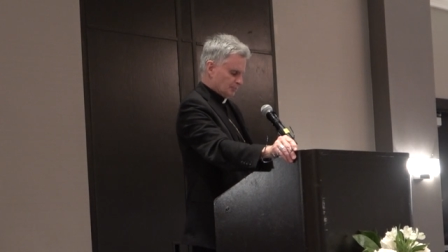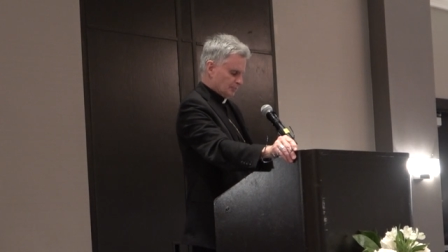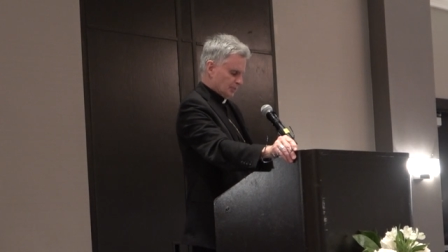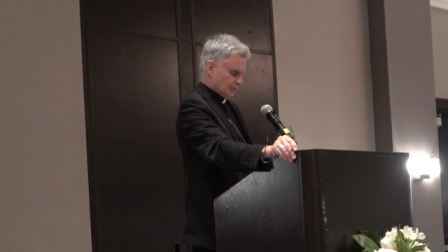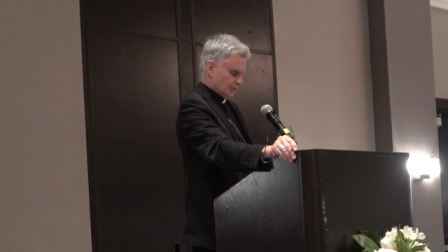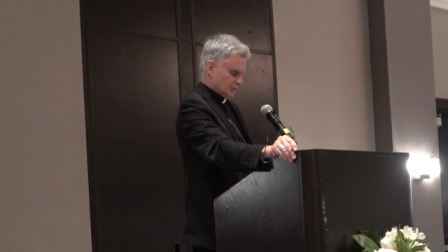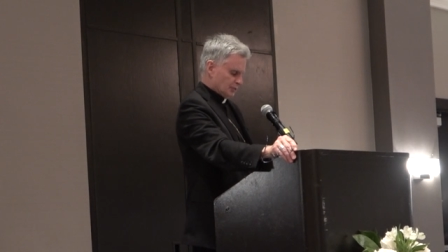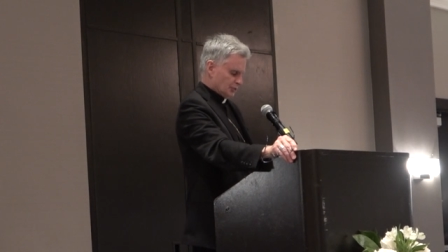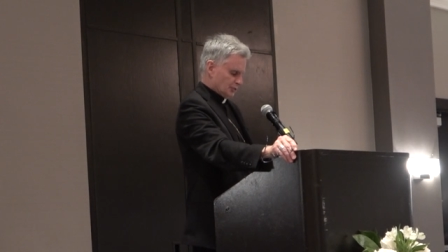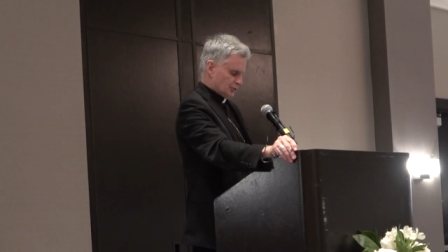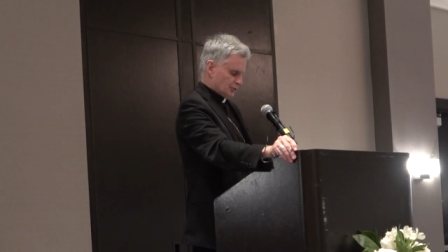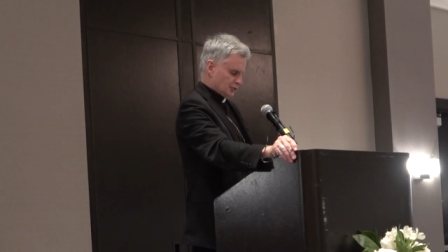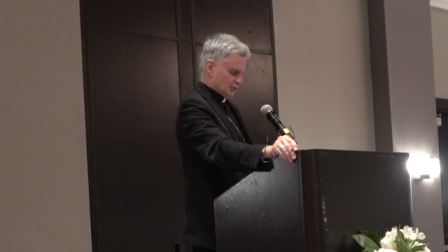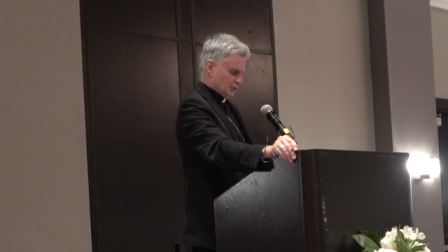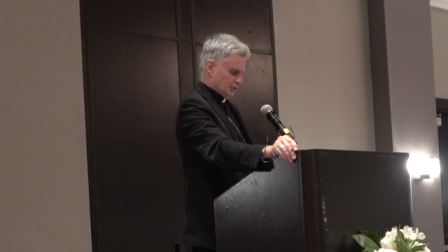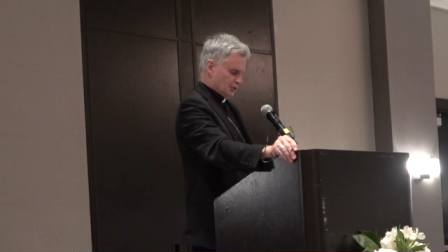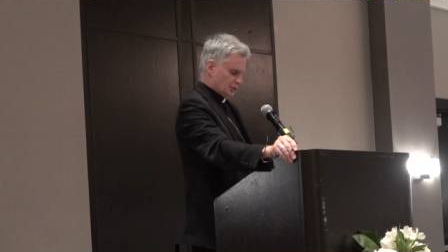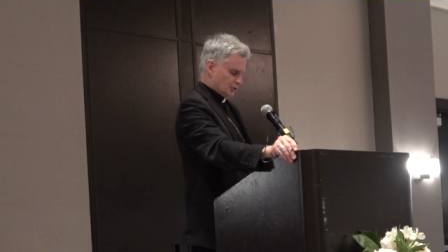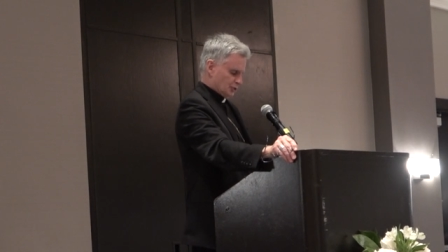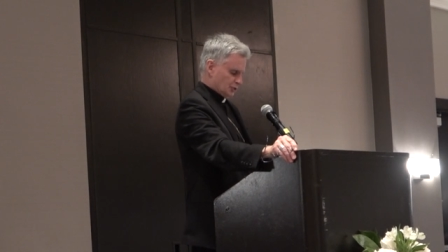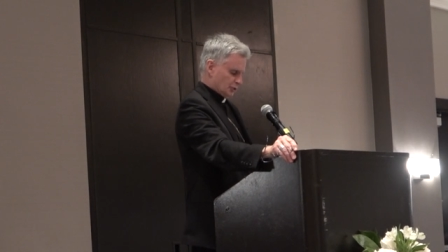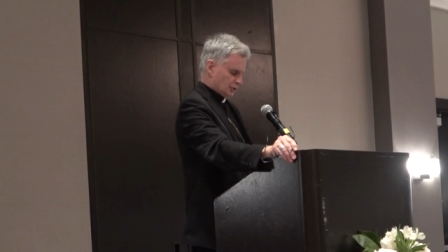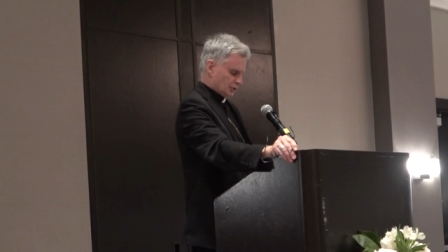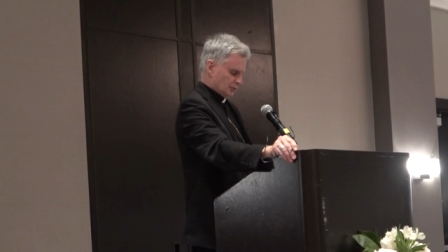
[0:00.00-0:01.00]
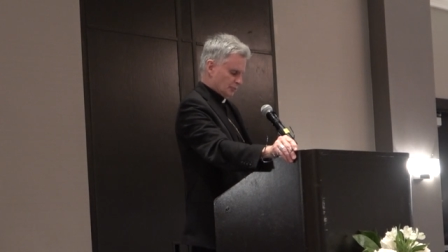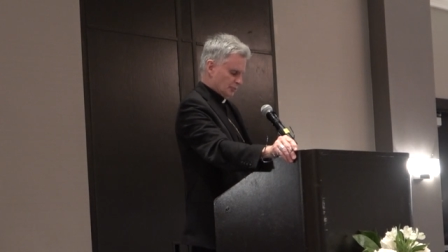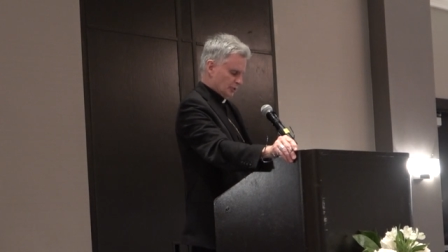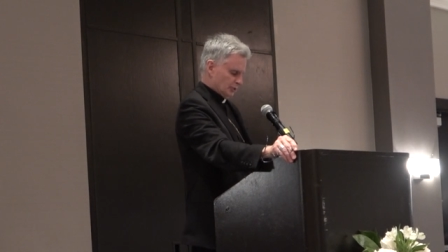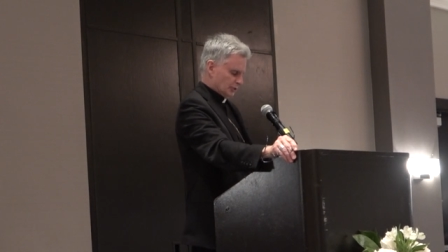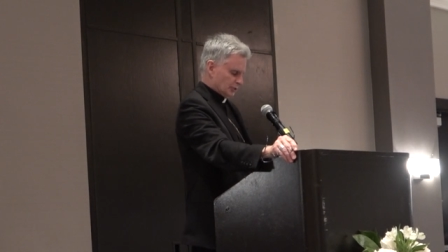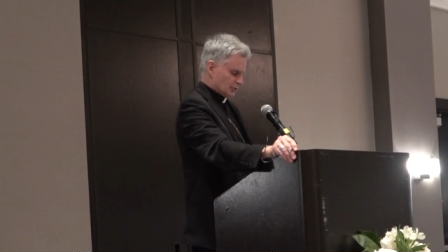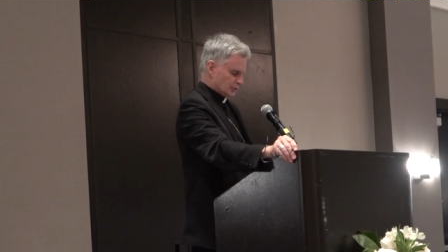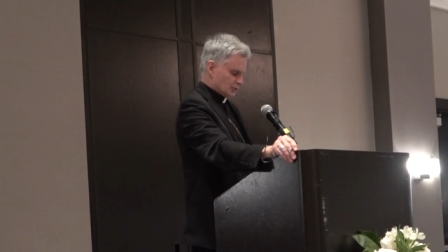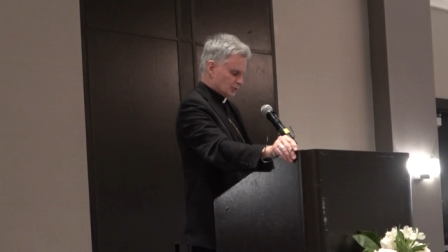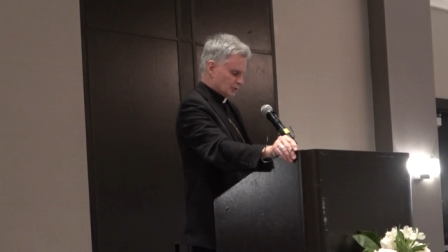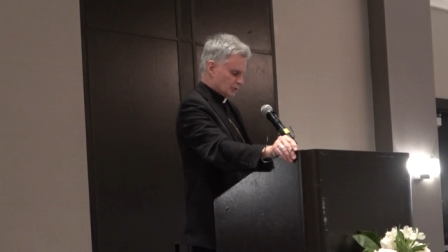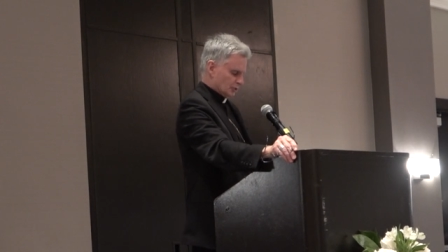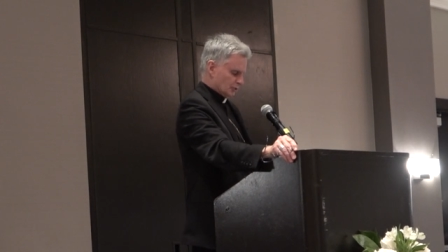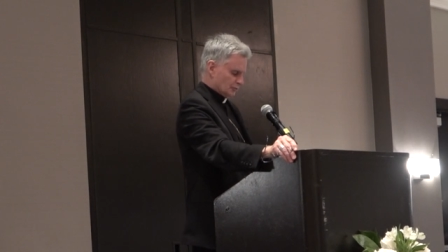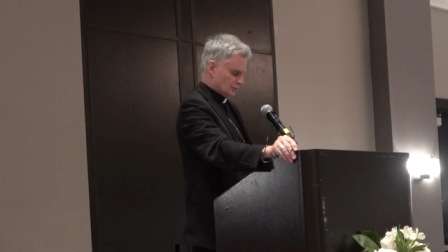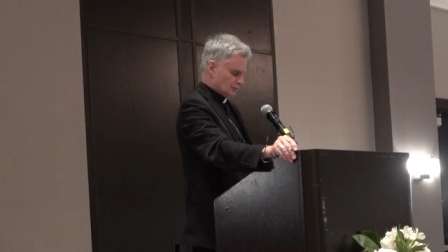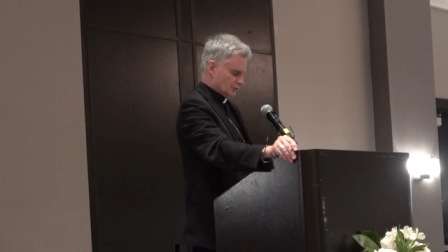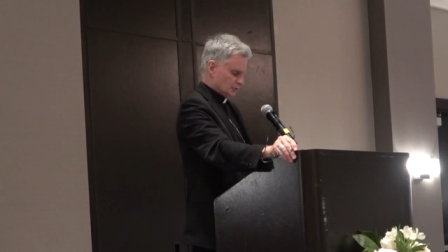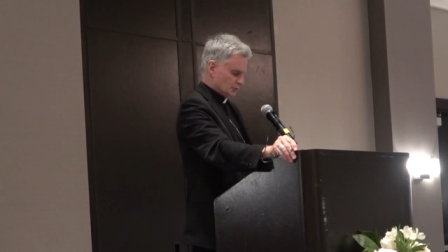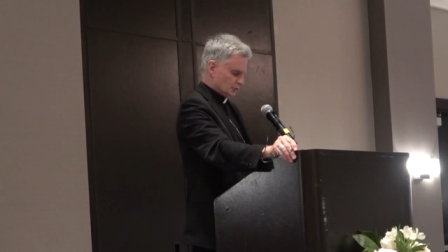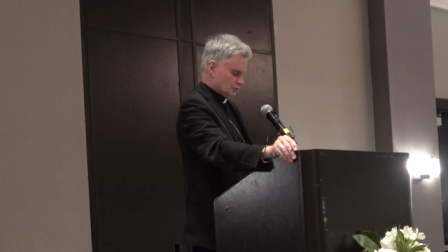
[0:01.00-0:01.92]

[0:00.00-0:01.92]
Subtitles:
because it ceased to commend itself